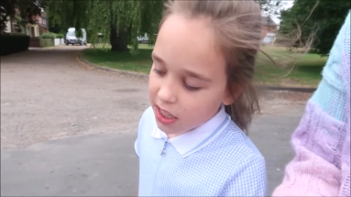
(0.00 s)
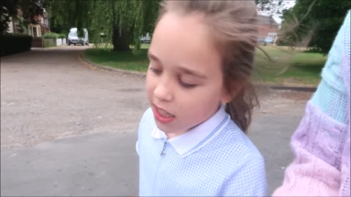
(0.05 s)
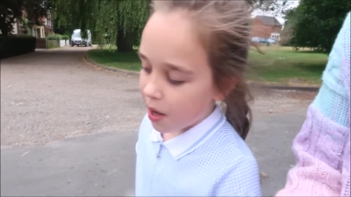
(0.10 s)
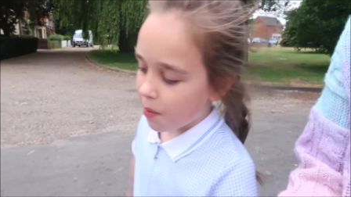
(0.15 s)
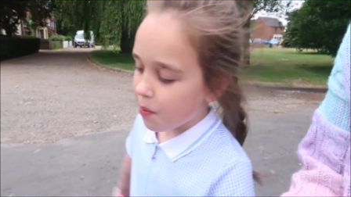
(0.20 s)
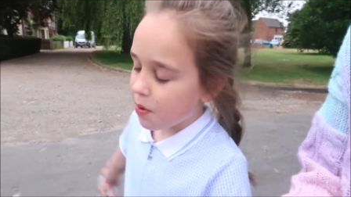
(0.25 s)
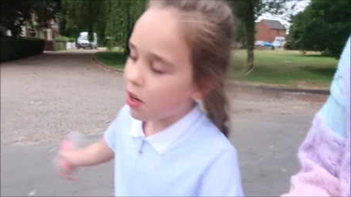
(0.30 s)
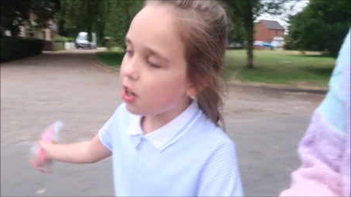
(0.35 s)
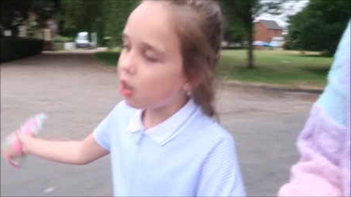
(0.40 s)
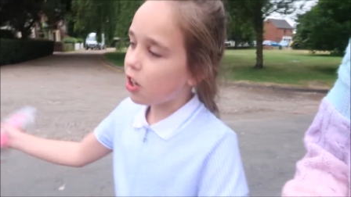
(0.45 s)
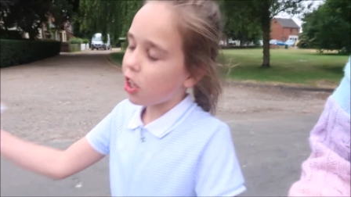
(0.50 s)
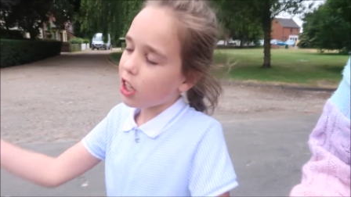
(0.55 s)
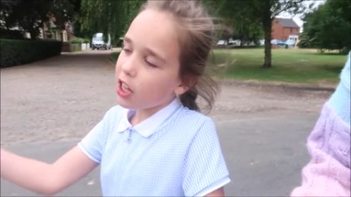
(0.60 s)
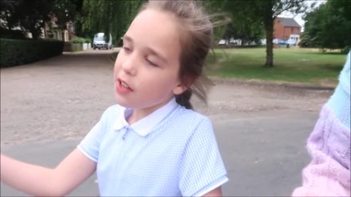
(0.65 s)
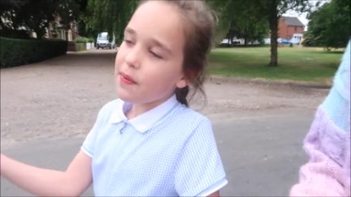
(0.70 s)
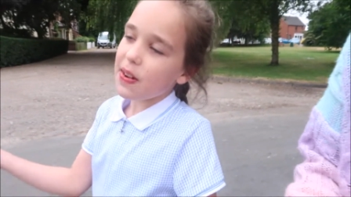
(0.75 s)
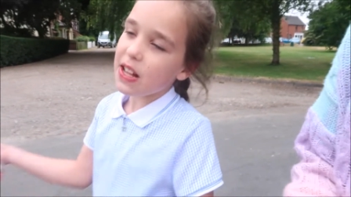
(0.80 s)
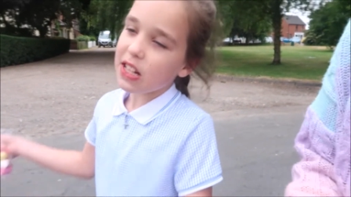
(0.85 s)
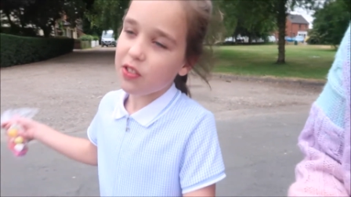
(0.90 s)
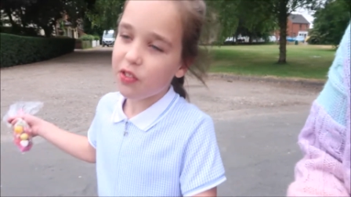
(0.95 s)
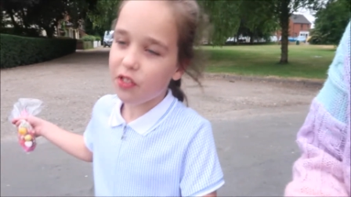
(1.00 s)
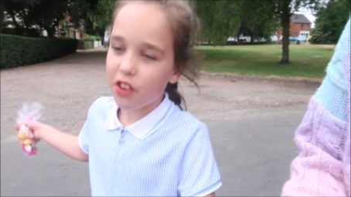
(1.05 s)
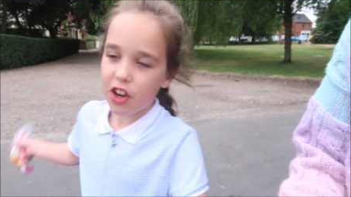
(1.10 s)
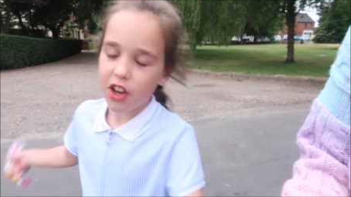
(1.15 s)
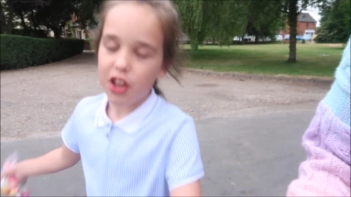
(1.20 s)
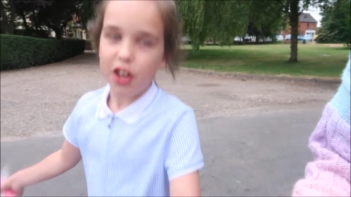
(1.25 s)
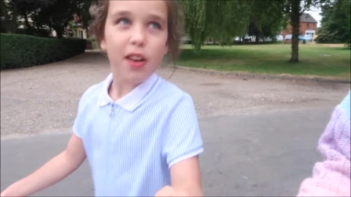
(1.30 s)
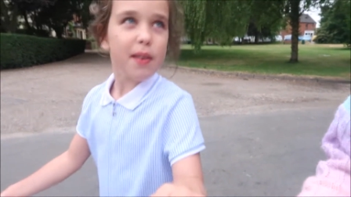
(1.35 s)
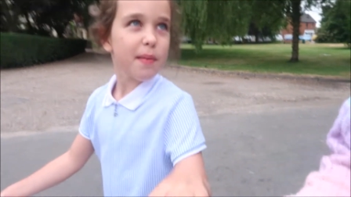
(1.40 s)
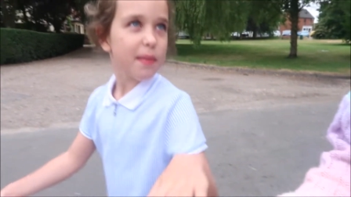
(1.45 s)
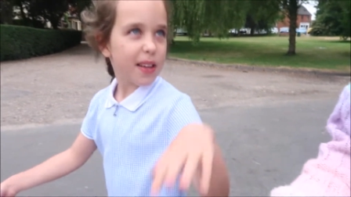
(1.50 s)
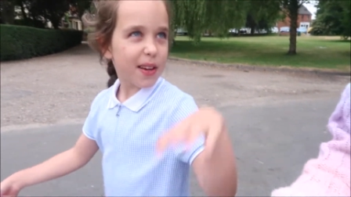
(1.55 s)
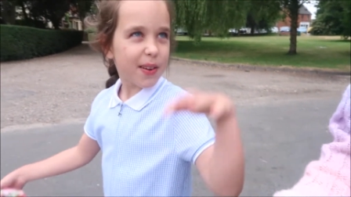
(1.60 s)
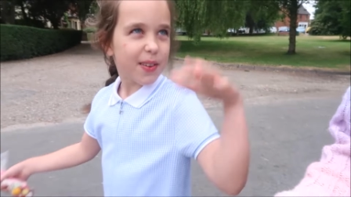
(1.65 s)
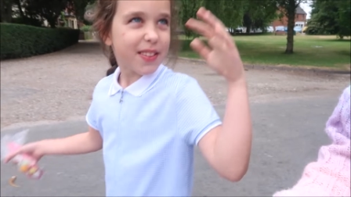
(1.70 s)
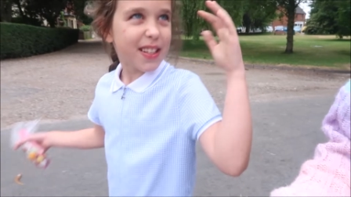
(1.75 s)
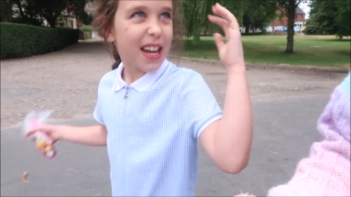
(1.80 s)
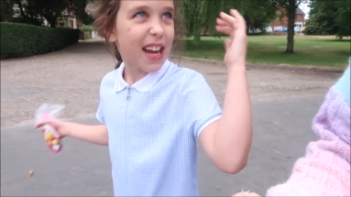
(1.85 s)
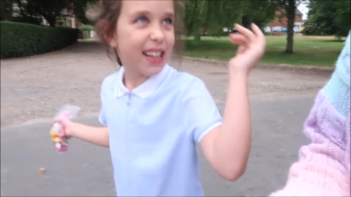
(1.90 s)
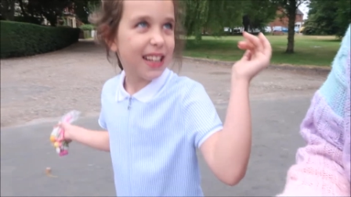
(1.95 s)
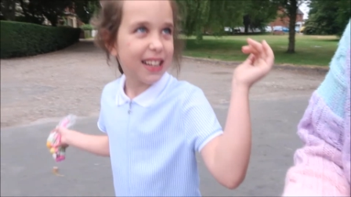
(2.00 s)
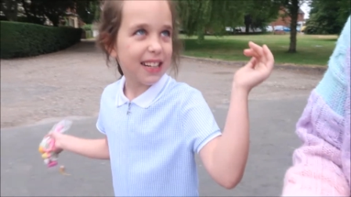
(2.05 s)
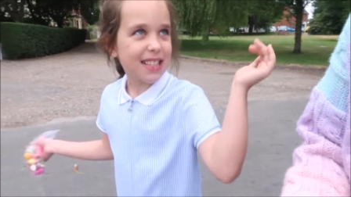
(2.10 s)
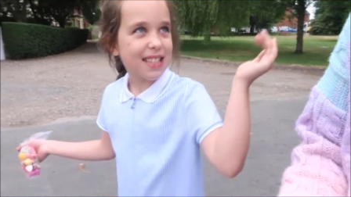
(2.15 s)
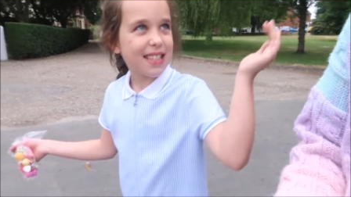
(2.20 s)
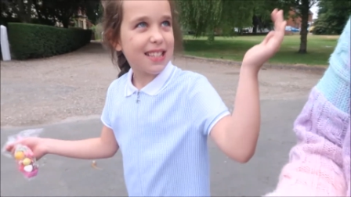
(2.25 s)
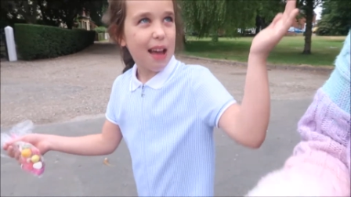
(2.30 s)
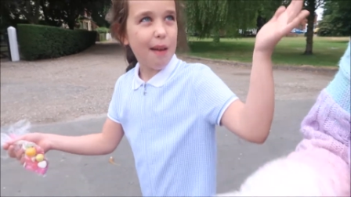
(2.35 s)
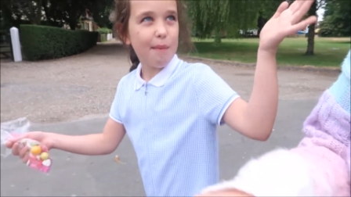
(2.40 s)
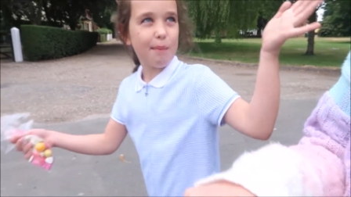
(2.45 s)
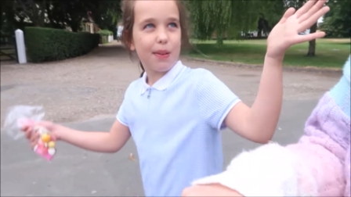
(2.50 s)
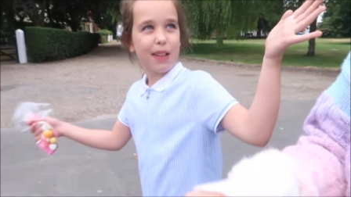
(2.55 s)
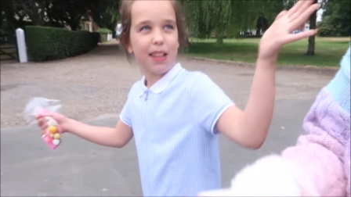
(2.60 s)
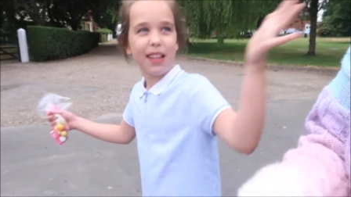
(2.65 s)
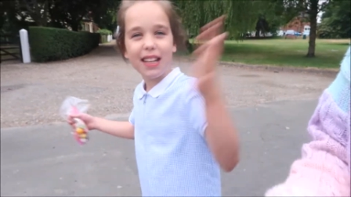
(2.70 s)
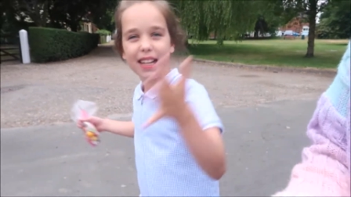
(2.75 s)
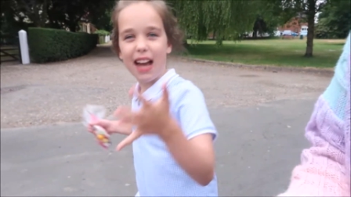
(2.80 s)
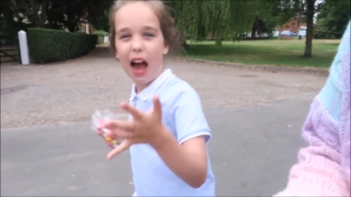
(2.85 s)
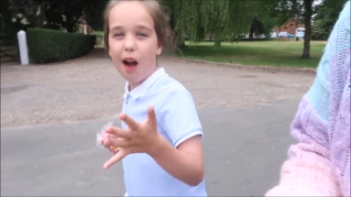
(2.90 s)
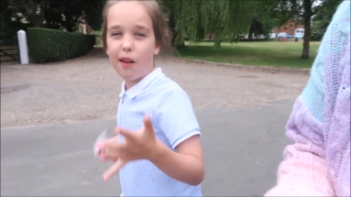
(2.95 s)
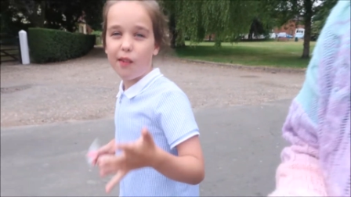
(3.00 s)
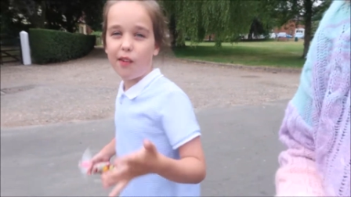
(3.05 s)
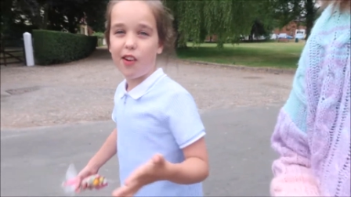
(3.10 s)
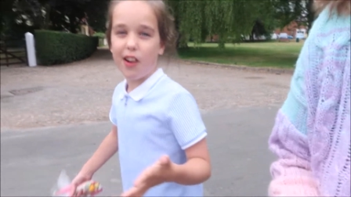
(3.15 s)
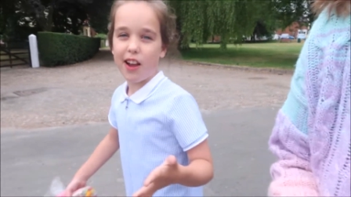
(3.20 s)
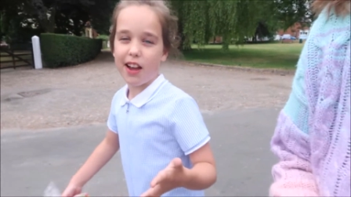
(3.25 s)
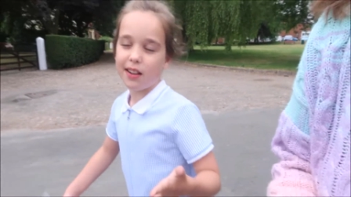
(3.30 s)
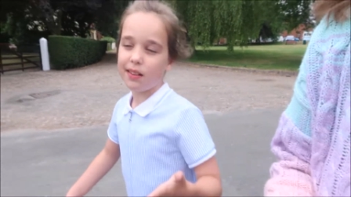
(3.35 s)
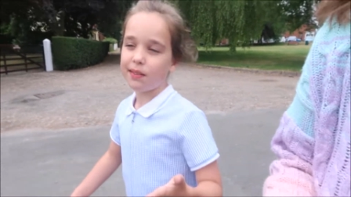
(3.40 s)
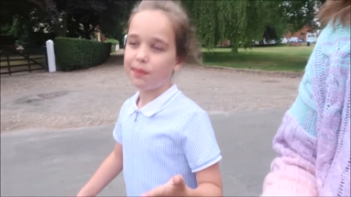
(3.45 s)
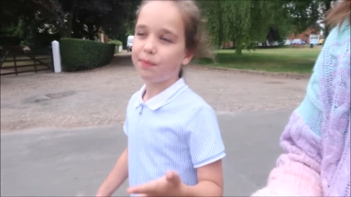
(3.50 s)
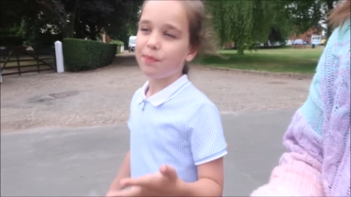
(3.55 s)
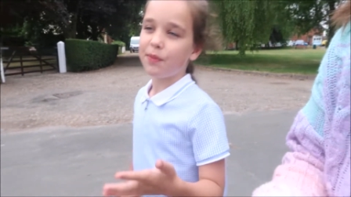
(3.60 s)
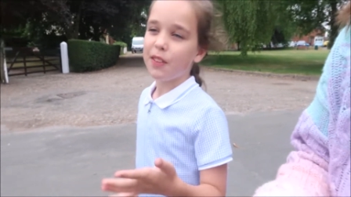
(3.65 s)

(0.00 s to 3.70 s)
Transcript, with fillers: So we were all in this room. It was like an assembly gathering.